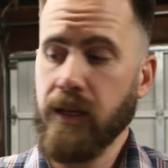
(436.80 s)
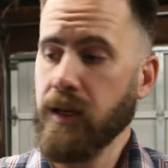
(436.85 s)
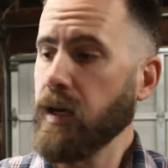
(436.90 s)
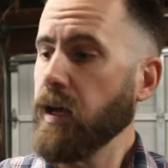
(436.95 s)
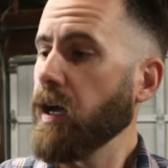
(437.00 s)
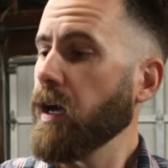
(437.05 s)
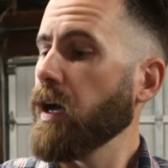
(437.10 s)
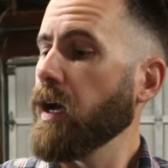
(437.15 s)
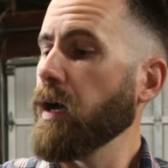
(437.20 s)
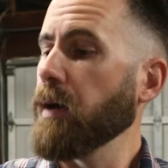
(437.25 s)

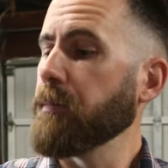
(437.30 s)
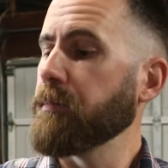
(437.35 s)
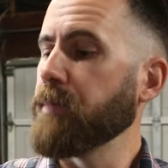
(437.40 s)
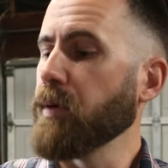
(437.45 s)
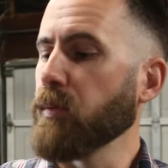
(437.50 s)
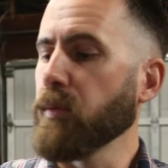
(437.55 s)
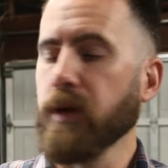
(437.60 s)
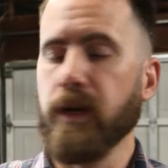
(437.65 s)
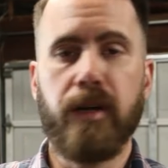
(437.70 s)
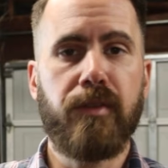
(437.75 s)
but
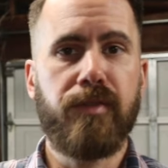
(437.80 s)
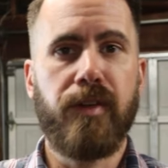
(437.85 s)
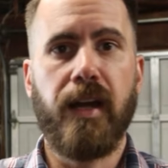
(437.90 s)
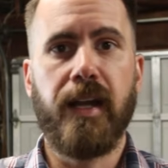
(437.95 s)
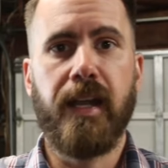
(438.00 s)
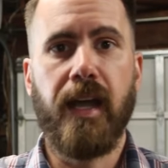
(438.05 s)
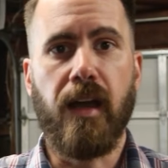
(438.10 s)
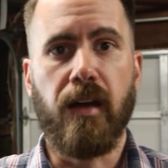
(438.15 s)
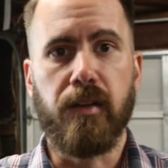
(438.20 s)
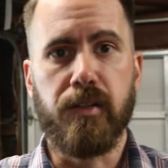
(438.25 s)
we're gonna
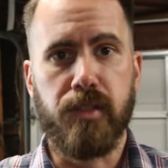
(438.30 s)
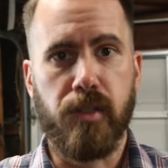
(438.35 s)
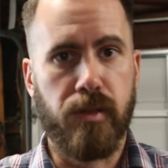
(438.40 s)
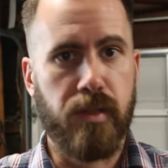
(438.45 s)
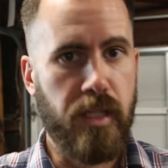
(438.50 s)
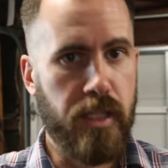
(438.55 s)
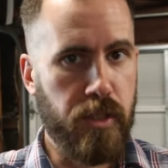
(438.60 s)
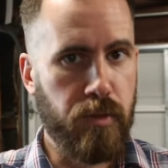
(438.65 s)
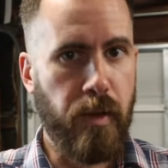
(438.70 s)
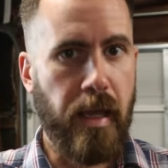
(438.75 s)
find out. So
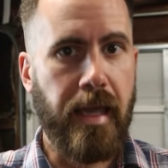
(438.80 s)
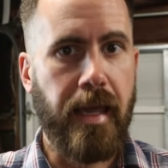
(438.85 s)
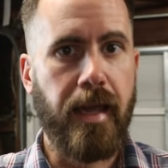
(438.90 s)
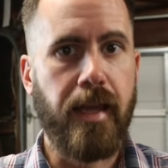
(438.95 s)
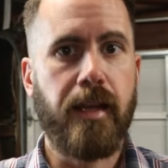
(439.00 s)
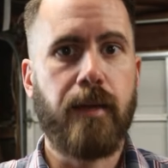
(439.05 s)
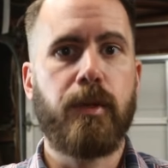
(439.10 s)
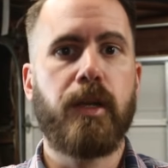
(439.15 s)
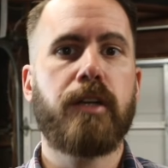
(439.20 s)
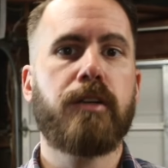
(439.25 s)
this
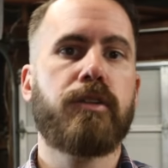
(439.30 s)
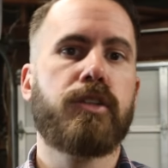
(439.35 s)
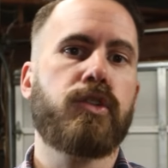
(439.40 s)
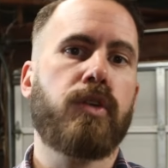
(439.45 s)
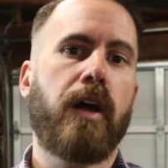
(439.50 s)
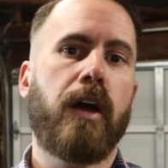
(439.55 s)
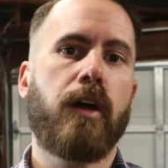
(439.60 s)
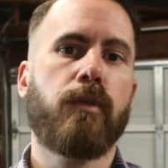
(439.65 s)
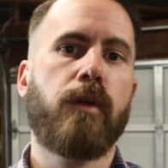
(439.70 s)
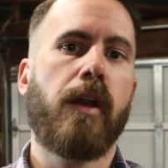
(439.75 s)
weekend, I'm gonna do a
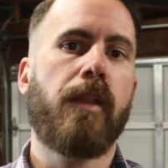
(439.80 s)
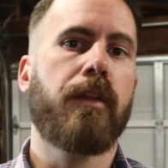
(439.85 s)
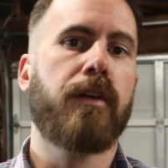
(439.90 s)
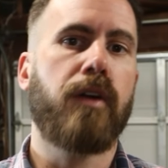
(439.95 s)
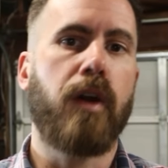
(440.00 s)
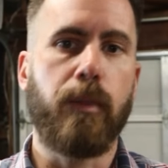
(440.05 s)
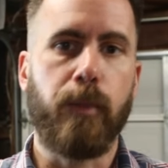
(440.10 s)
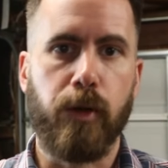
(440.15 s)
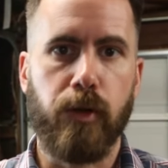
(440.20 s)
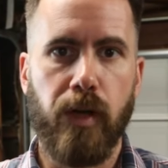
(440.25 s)
trial run on the
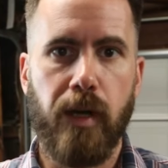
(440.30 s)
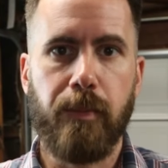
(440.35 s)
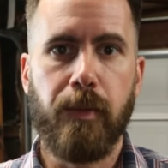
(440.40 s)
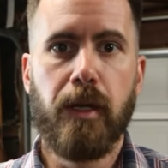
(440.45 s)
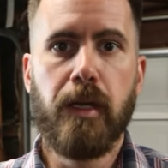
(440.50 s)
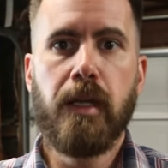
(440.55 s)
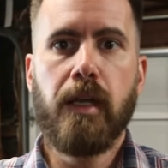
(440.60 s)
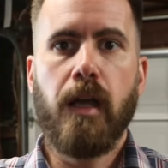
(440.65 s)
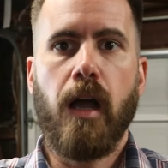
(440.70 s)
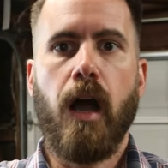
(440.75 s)
Karma Grip.
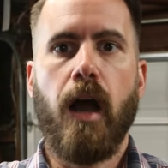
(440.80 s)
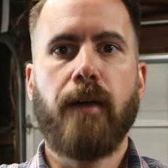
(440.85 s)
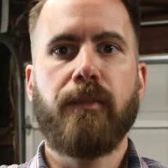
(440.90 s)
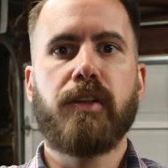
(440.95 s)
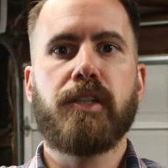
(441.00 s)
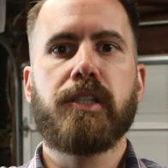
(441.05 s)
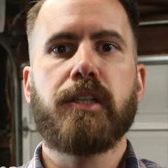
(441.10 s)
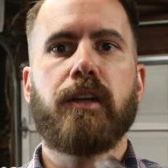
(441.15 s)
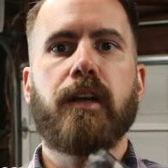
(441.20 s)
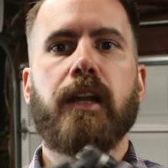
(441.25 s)

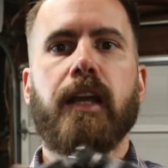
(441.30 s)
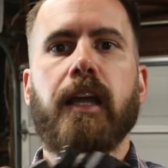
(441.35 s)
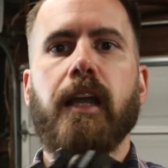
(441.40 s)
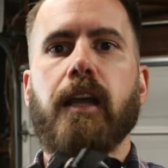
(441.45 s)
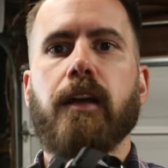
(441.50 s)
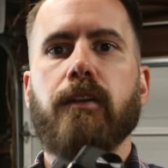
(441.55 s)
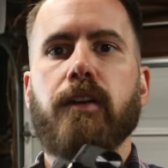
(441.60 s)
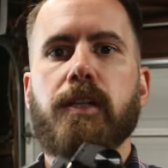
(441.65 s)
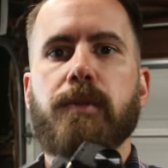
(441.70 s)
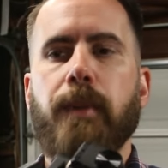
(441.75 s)
Obviously, you're going to get
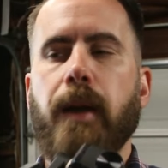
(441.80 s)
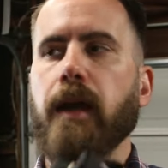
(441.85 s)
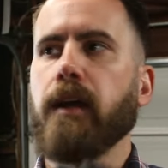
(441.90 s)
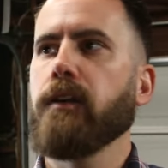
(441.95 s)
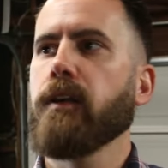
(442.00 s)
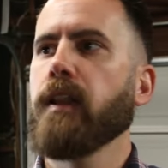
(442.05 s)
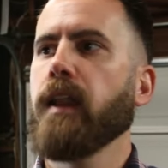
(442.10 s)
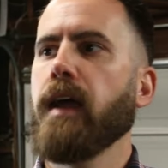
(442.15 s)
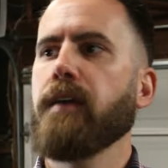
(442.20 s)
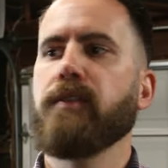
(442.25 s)
increased
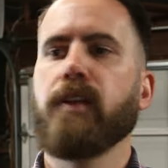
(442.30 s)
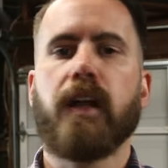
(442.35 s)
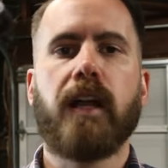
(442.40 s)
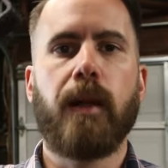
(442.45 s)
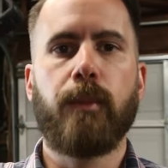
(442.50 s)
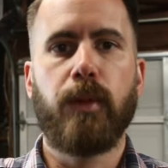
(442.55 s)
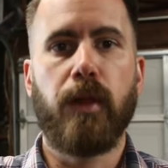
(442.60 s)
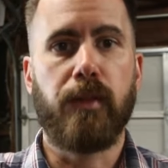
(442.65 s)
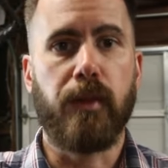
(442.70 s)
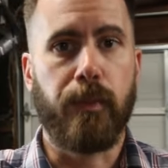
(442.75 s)
battery life and a
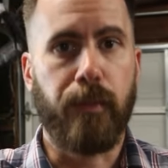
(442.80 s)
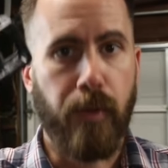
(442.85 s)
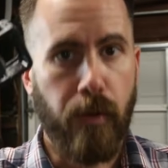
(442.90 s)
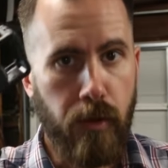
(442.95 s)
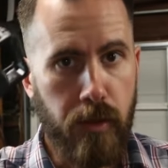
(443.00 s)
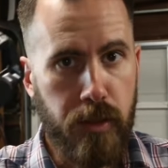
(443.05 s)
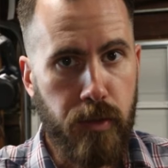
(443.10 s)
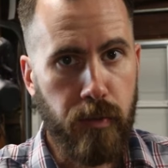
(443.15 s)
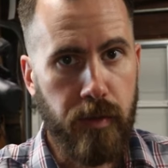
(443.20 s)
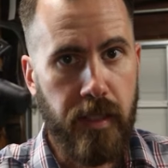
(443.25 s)
couple other
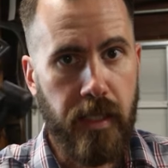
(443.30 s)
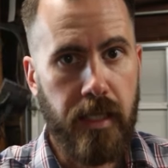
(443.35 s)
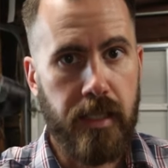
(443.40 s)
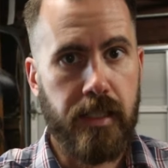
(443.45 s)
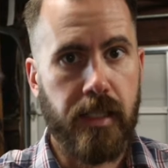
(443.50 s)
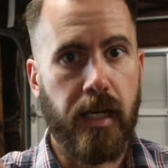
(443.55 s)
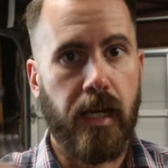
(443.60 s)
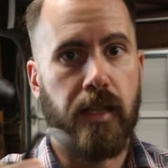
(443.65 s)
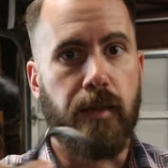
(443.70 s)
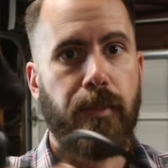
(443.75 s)
perks with
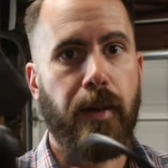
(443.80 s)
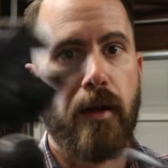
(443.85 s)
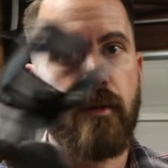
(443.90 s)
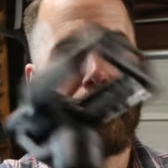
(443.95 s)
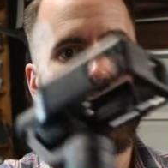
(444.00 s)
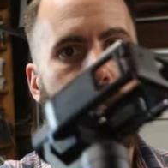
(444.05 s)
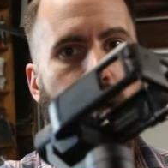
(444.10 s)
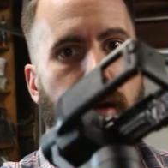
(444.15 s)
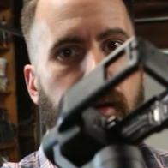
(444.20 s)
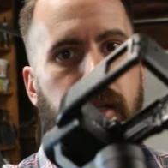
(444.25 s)
this. Okay, the
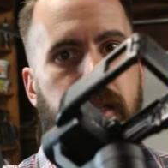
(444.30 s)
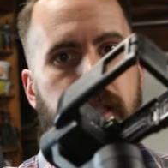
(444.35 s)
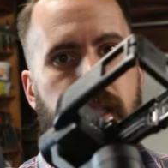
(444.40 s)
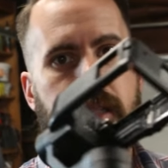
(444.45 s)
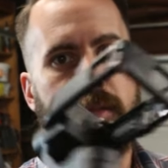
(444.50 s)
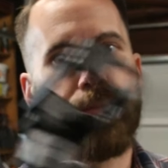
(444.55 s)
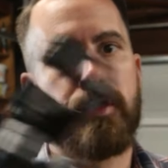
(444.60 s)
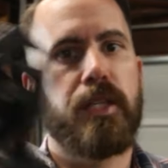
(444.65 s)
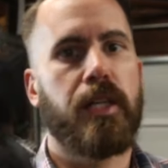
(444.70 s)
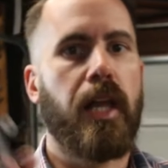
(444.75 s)
mounting
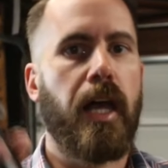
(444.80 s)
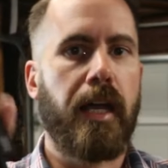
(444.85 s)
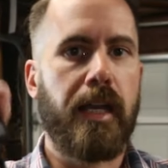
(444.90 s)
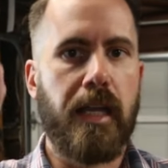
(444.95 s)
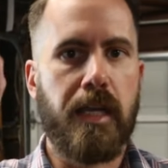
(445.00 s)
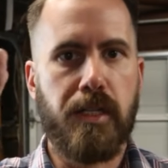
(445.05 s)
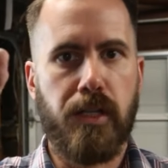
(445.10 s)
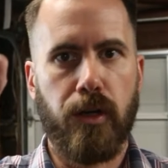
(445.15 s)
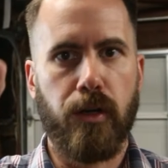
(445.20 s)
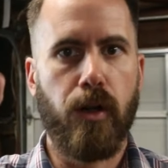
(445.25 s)
system is a lot
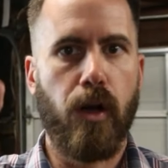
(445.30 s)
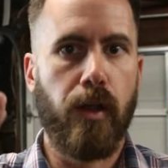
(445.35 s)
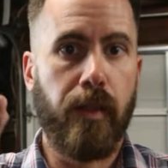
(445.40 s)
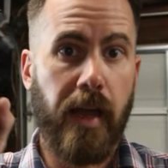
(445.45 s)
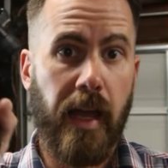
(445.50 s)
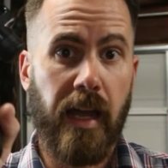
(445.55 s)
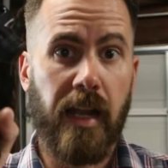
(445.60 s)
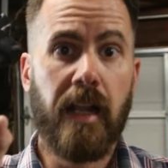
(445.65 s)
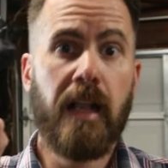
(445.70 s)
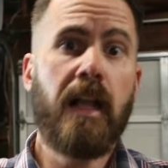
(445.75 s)
easier and all
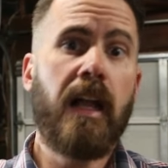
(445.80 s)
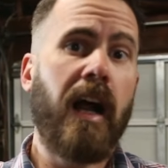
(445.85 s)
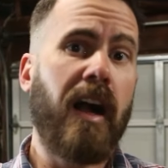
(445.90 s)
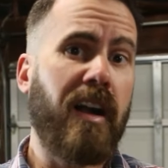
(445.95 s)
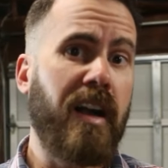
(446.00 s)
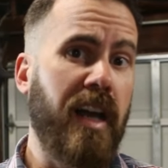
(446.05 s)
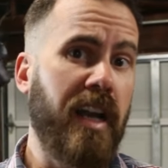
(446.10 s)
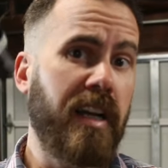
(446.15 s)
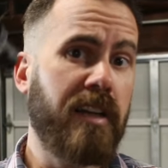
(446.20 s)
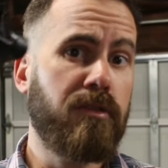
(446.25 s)
that. I'll
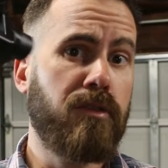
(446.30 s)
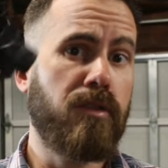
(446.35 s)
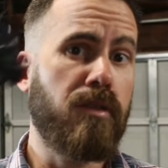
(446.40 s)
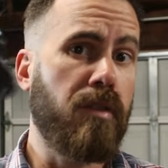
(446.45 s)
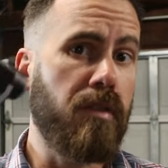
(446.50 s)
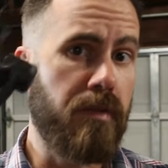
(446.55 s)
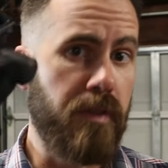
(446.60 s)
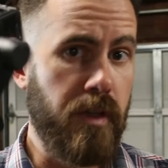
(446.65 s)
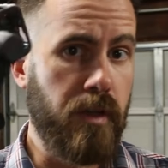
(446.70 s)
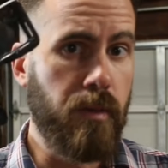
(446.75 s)
kind of do a
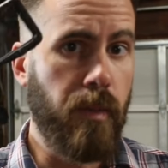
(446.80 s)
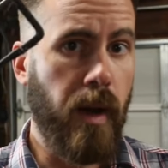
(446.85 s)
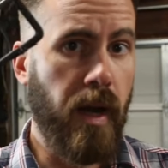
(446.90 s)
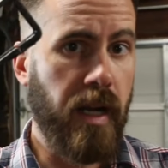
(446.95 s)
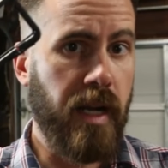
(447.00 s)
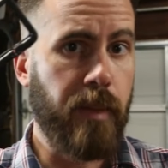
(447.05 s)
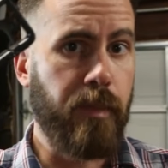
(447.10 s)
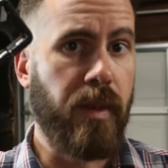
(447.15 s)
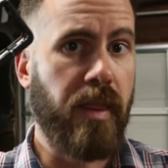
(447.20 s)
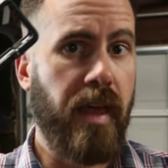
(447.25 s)
review
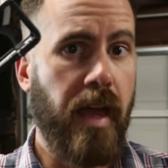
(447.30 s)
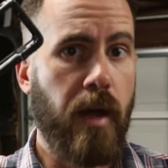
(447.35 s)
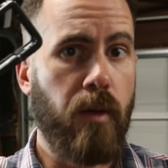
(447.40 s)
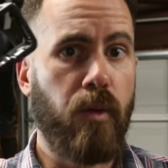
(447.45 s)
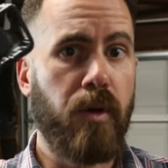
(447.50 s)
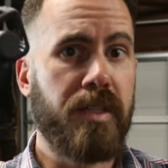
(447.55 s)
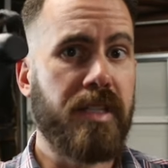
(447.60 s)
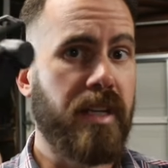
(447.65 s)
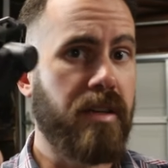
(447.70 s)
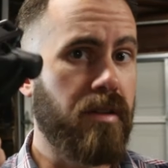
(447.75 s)
mock-up of that
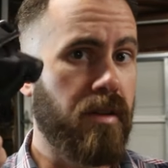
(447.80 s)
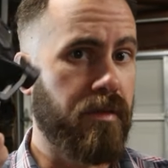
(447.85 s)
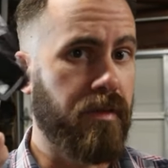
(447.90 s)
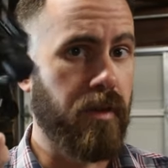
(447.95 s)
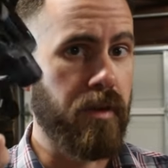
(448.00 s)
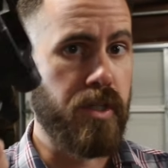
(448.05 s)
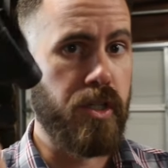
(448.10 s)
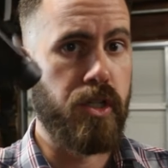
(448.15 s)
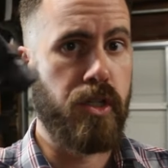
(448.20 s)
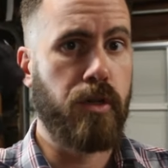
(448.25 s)
once I do a
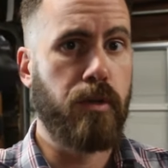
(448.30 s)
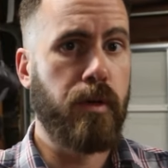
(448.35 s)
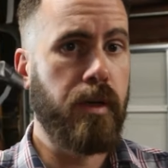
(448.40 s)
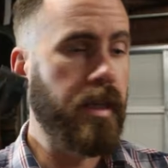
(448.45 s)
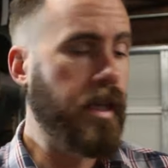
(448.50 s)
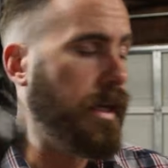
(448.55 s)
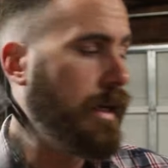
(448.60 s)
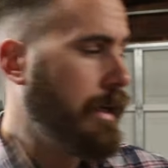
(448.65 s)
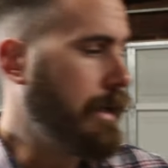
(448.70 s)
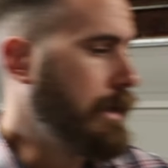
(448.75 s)
first shoot
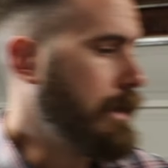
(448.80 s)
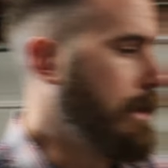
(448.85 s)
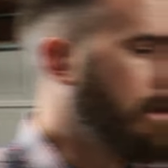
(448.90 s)
with it.